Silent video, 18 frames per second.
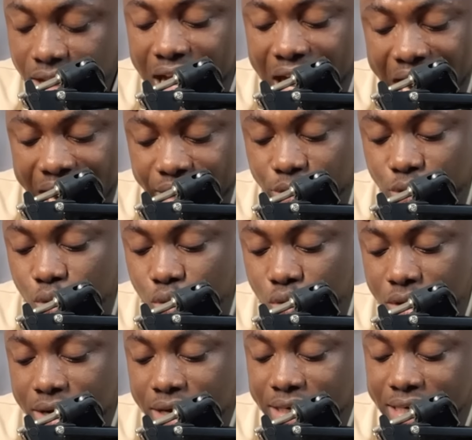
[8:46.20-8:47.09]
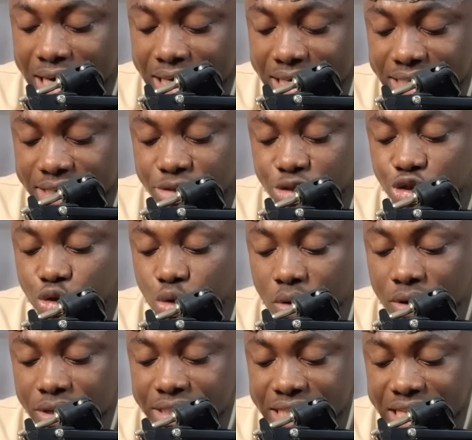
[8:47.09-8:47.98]
I know that is a
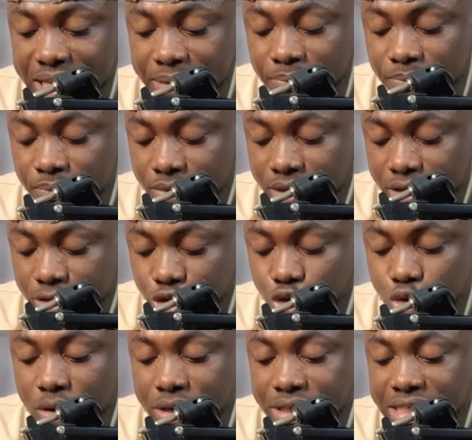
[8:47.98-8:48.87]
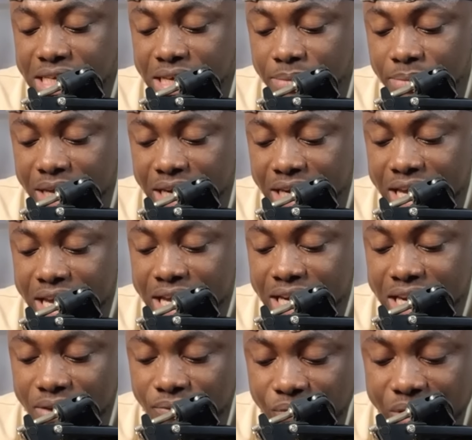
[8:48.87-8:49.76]
strong team, and
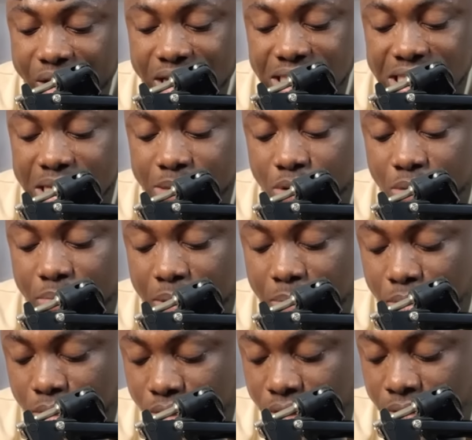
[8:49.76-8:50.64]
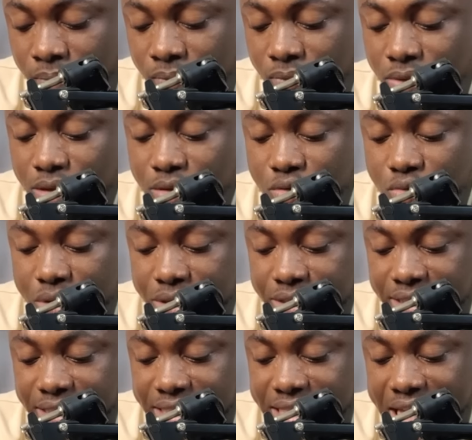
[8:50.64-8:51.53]
the first game on the bottom, we wait
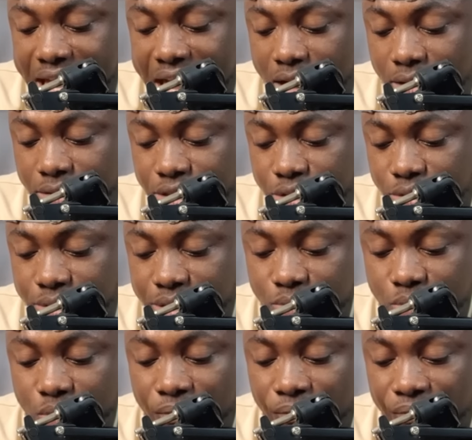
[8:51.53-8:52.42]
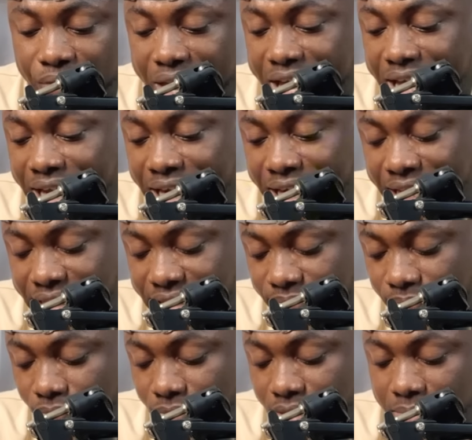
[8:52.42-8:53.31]
to see how Chelsea will fare in it.
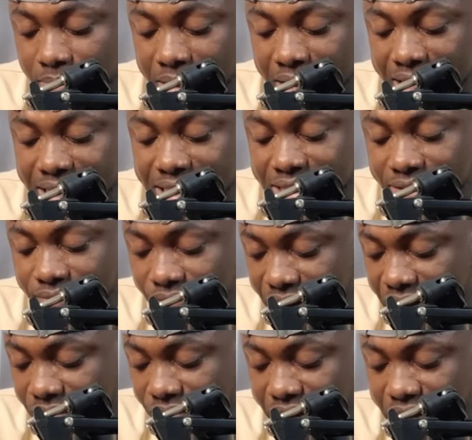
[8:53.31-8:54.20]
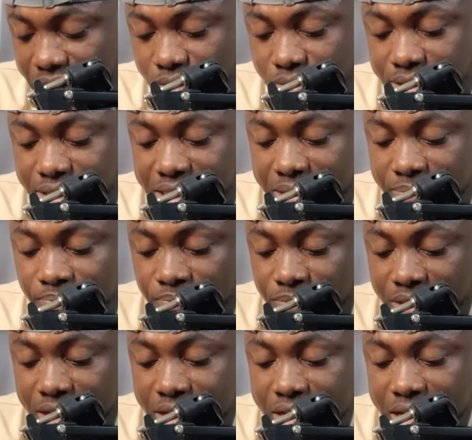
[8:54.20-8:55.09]
But this is a very, very good team,
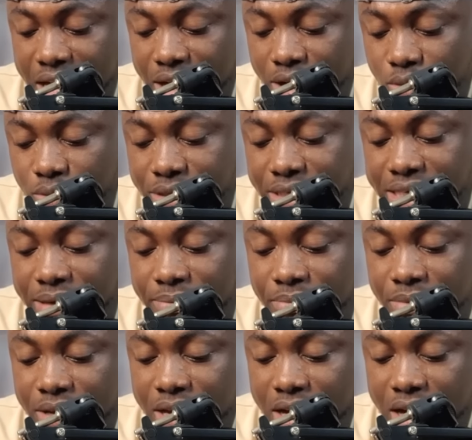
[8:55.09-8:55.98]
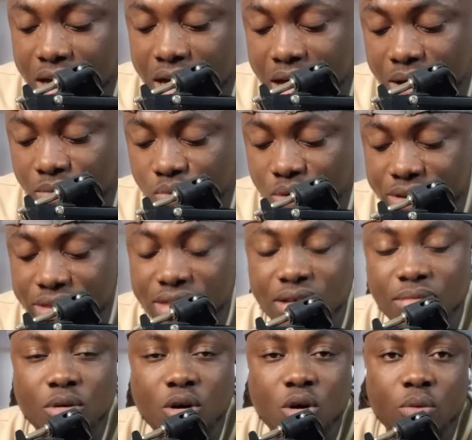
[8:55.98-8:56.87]
a good team, with
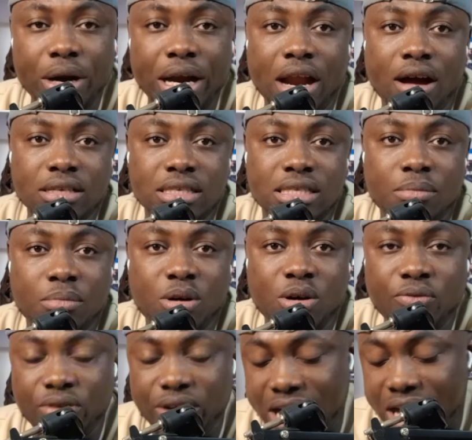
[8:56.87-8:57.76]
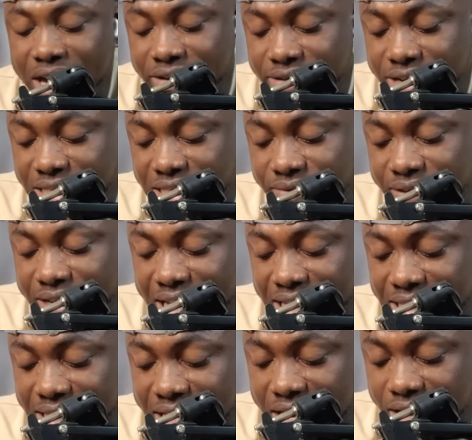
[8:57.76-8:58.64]
the ball, without the ball, very aggressive, and
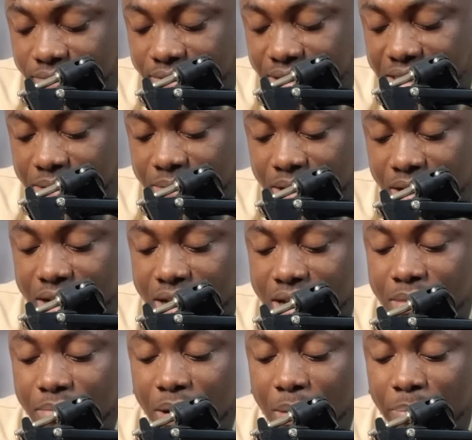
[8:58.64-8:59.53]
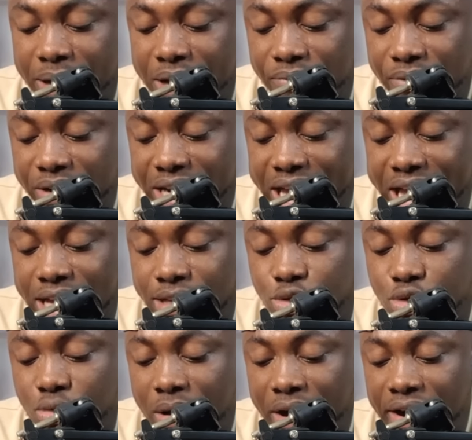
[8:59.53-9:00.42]
that's the kind of team Papa friend
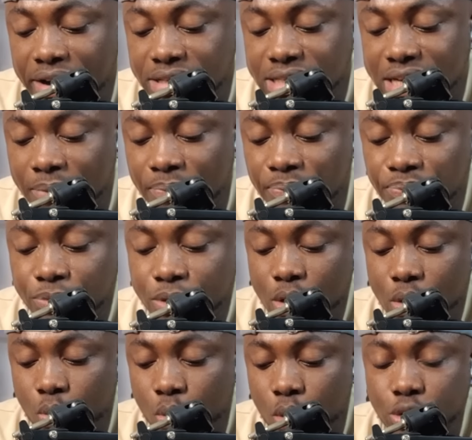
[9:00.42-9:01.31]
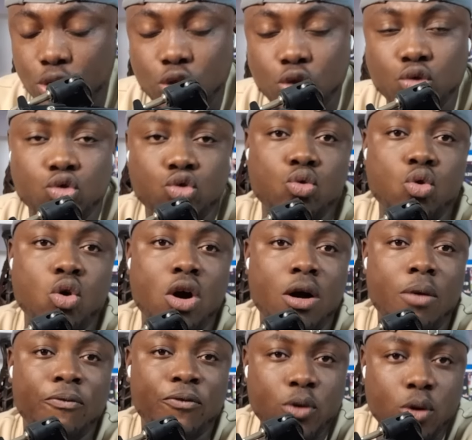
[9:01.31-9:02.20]
Enzo Maresca wants to do.
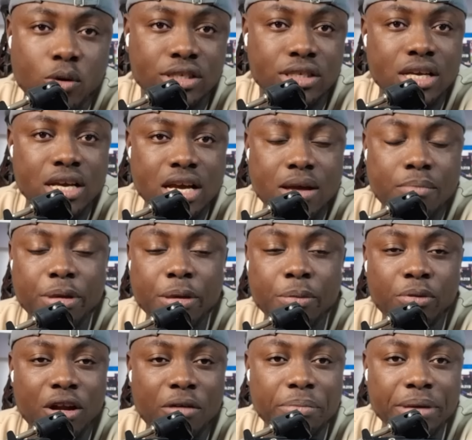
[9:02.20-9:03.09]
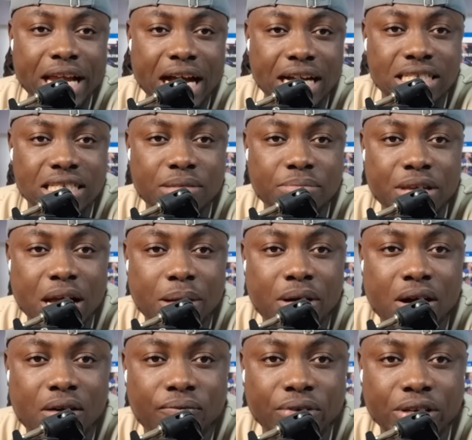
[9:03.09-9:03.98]
Of course, people have been asking me
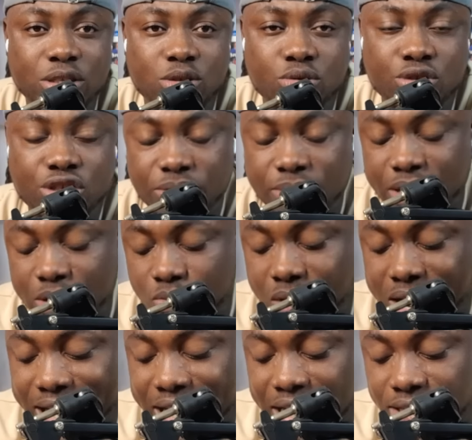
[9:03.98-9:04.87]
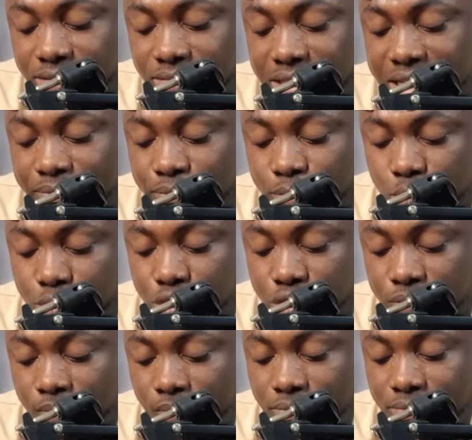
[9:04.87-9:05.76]
about Victor Osimhen, why he's not there. I've told
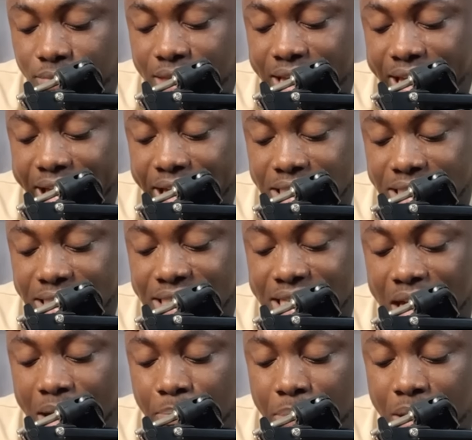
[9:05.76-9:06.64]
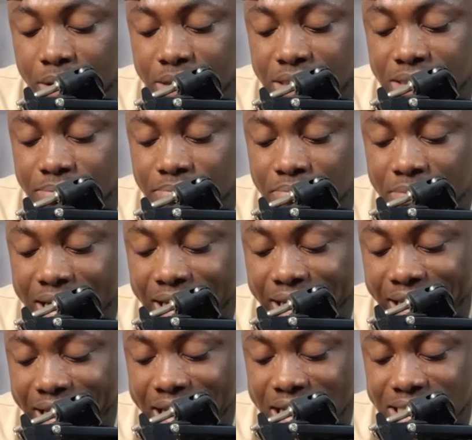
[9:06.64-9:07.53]
you, it is about
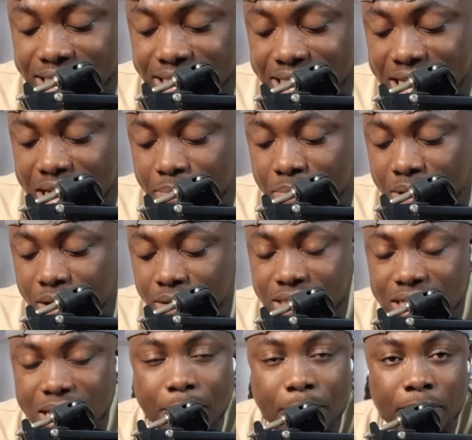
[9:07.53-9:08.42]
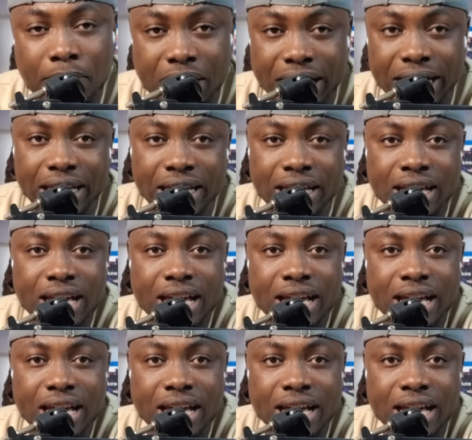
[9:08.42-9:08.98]
money.